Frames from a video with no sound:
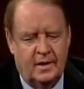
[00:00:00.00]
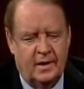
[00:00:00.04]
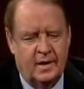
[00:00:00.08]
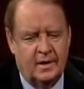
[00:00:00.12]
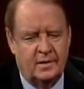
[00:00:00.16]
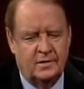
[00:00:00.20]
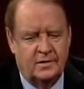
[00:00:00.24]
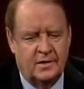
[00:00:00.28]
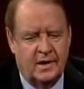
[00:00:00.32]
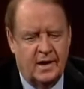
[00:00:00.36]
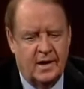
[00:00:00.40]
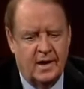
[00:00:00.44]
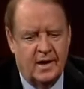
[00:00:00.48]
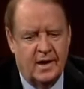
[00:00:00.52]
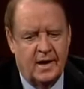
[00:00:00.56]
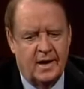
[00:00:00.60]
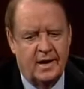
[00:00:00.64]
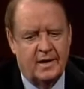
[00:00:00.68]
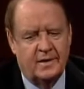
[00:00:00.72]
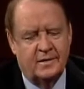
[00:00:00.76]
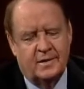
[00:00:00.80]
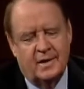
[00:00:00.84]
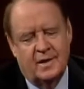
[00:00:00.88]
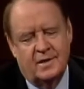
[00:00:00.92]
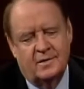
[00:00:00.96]
the
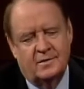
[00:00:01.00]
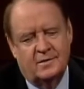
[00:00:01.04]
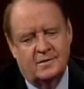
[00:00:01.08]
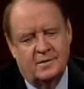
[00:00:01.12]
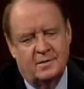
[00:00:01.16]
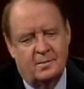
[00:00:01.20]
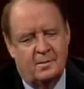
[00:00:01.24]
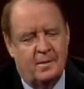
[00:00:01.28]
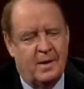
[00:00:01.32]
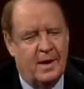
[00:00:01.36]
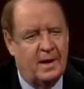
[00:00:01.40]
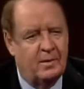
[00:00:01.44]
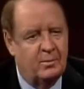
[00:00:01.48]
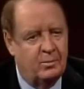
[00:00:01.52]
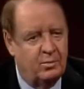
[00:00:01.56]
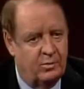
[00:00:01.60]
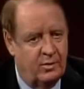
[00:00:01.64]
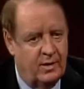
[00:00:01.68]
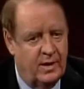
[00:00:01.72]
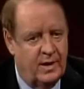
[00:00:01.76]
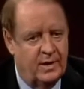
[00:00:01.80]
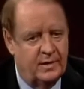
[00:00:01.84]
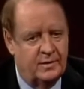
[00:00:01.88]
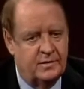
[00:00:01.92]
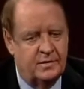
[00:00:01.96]
NJIA has gotten some bad
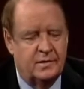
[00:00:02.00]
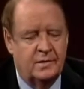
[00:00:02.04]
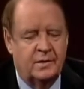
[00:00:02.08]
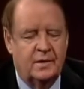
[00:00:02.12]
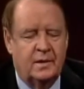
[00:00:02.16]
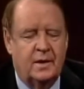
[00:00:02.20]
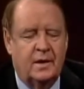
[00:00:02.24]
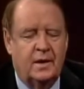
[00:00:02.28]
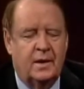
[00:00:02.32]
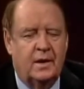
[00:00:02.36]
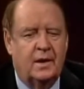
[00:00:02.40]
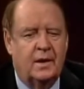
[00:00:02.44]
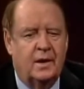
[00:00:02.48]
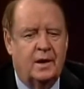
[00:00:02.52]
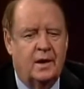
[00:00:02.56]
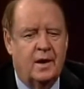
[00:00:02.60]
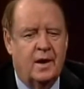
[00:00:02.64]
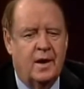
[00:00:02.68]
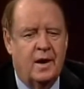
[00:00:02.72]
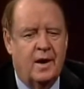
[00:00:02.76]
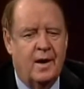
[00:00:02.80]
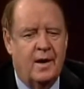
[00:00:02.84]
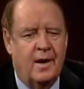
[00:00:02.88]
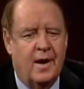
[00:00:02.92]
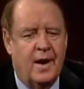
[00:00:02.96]
press.
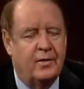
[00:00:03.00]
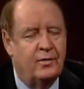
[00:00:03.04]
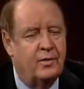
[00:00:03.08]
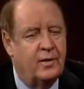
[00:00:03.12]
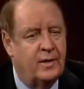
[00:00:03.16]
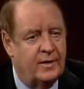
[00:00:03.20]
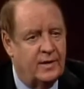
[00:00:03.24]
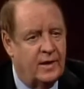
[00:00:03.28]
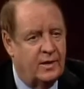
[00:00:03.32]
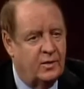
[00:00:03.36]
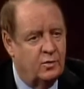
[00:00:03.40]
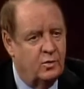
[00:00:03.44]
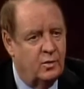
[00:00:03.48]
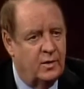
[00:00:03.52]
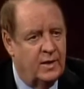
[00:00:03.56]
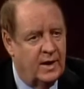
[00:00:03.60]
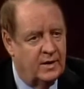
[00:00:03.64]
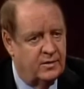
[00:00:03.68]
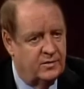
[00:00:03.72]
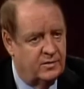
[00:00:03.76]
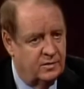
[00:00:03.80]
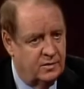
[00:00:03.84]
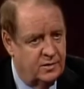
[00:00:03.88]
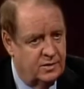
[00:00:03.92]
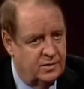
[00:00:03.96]
I think they do an
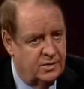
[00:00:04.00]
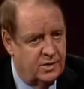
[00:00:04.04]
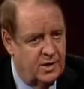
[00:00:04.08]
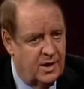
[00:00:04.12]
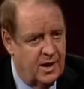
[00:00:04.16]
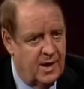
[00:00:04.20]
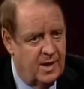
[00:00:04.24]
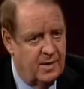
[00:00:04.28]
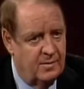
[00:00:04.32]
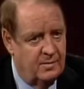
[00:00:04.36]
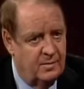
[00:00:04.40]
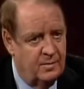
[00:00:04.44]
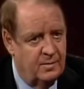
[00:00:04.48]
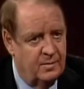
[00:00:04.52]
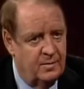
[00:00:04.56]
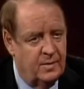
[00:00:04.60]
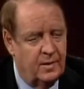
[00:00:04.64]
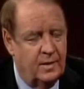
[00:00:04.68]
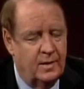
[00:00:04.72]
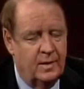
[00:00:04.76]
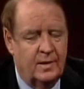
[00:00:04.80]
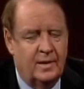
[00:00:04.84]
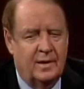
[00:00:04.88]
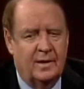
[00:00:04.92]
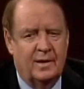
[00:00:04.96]
excellent job,
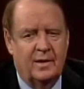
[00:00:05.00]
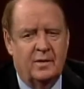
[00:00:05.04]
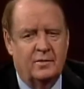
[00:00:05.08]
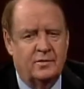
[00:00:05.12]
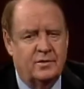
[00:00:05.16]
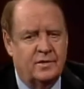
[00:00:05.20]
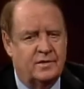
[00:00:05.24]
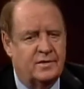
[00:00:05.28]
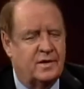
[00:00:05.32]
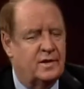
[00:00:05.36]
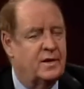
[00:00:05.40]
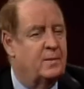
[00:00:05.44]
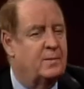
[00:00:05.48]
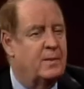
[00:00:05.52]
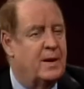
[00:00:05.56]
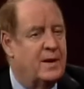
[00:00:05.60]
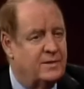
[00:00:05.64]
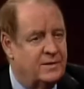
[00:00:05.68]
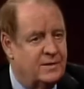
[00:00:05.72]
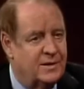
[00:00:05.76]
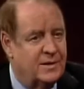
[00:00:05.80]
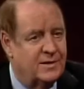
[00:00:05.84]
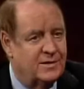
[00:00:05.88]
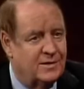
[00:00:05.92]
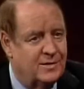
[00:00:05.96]
I was just thinking
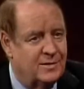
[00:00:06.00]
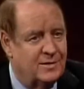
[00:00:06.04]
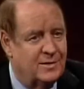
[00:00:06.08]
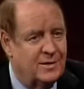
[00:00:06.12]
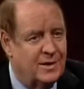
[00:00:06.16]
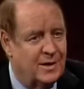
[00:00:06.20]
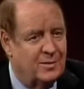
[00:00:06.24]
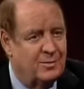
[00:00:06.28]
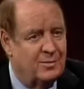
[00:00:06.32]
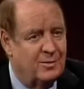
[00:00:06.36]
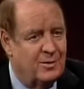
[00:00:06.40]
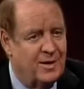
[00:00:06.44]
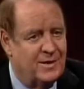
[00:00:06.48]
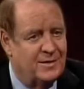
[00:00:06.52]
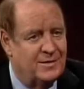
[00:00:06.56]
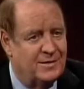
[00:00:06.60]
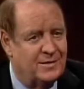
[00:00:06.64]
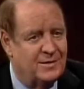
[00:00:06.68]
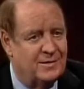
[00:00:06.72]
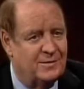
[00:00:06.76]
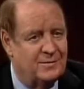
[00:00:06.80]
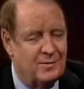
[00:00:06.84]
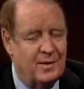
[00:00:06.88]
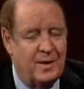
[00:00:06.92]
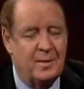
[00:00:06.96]
about ticket
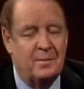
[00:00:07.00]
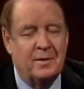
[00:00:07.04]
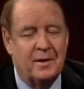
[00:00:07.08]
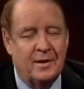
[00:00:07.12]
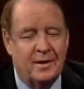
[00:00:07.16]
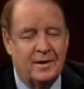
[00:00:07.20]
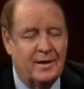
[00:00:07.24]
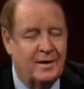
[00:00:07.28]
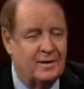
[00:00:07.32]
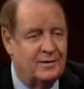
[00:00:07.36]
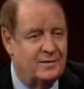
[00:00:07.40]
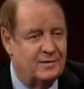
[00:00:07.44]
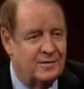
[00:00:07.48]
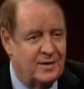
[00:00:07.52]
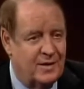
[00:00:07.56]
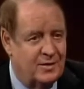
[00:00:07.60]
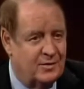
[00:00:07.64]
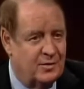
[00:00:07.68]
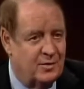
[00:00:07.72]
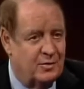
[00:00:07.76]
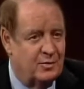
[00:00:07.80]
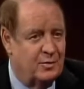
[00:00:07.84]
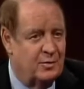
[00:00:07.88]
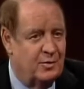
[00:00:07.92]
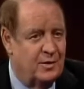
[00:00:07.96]
prices. Well, I've been in the
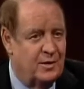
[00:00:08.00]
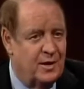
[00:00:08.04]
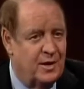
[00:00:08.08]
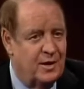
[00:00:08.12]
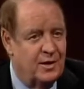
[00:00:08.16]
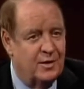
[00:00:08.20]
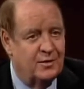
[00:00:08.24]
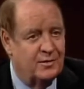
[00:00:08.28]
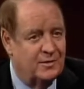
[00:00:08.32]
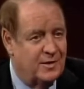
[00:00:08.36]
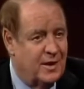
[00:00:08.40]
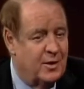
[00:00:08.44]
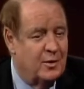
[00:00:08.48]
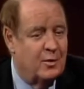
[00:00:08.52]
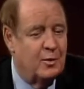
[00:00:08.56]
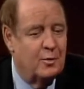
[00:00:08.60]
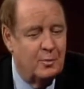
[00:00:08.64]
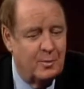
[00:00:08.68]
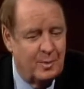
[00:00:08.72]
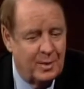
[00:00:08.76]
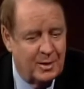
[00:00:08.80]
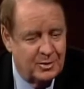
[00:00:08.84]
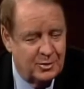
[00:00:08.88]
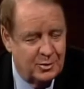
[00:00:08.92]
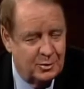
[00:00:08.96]
legislature 38 years. I don't know
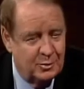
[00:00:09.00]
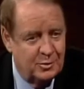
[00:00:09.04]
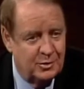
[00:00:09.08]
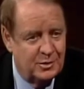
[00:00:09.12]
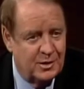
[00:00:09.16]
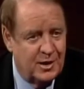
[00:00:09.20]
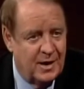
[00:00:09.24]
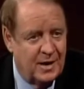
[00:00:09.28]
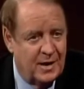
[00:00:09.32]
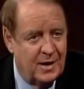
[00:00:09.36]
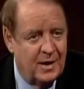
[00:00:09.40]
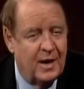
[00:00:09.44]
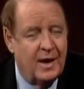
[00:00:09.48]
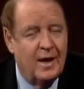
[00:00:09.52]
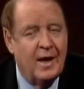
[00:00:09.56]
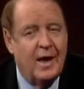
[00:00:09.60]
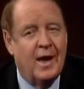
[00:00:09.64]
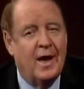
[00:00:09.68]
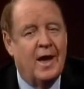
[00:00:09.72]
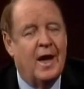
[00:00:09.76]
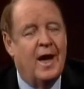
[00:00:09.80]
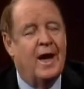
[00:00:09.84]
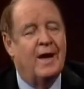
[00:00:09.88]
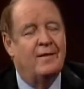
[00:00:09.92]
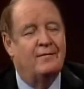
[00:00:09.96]
about you, John.
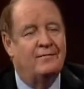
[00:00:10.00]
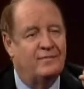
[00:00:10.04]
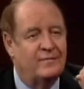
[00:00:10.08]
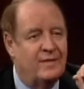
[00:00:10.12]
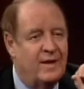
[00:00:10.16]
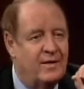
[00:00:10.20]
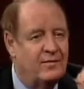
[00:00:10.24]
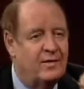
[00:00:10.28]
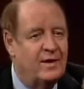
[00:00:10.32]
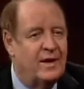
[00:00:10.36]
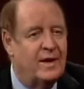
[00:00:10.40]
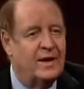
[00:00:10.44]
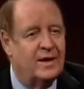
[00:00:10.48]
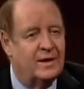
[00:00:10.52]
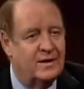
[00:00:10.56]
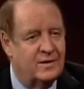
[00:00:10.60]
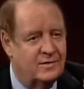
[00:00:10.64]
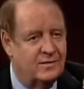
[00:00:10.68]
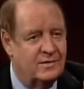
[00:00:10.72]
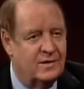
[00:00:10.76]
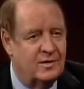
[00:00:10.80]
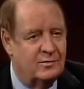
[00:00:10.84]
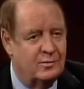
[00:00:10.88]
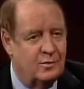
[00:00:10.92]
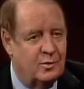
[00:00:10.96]
I've never had a
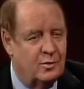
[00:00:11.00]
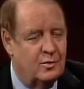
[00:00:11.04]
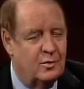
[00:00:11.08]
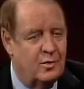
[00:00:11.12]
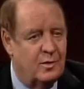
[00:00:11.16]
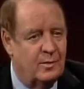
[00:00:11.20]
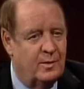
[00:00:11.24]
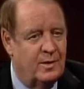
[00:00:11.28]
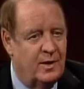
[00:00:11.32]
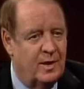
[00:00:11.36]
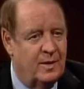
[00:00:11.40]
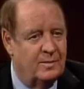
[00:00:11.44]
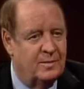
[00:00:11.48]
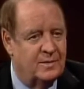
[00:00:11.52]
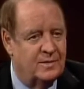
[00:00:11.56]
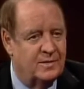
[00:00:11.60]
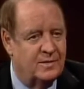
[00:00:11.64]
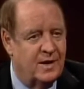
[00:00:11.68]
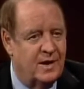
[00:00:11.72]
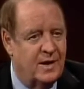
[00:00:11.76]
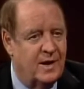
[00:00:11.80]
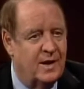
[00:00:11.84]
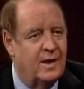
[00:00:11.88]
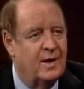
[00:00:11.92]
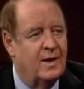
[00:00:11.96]
constituent call me up and
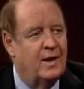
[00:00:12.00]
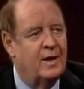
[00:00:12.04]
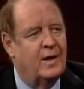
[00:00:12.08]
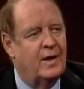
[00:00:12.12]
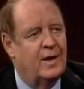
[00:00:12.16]
say,